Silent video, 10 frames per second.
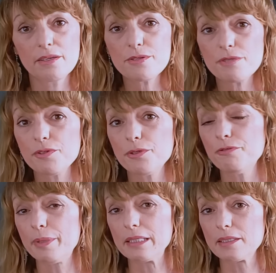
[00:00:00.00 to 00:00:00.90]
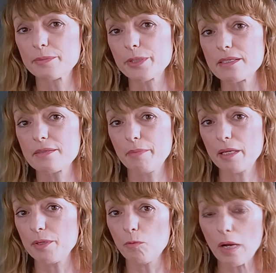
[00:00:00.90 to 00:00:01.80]
Those of you who've been limerent
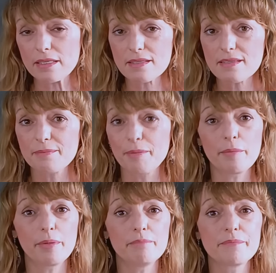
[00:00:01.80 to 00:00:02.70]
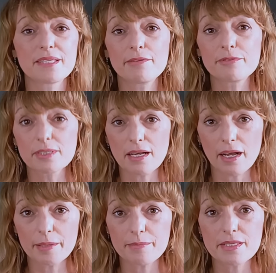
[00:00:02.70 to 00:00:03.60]
maybe once, maybe several
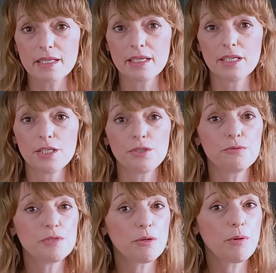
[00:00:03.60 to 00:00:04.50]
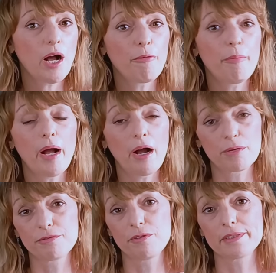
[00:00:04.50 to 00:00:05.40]
times, you know how
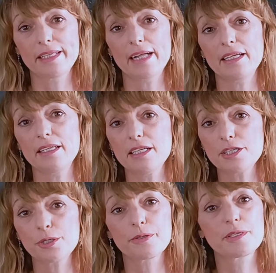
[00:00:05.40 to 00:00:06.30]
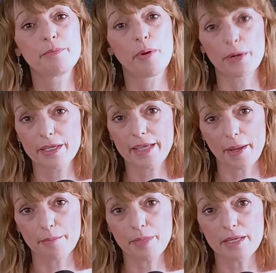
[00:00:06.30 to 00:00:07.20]
powerful that initial spark
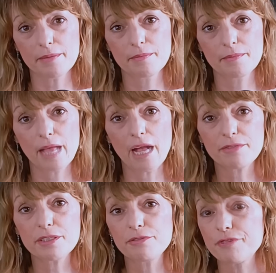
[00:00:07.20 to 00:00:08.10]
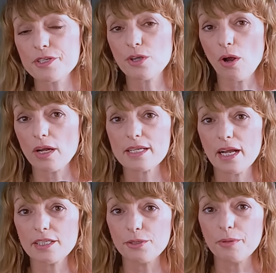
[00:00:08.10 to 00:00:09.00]
can be. After the first
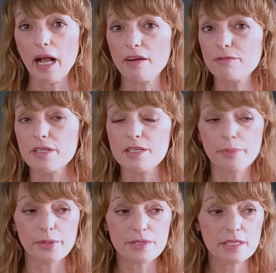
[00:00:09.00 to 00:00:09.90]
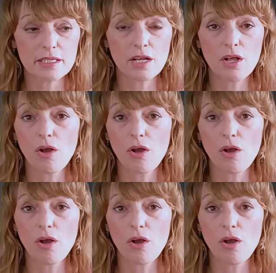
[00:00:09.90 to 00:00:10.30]
contact you have with this person,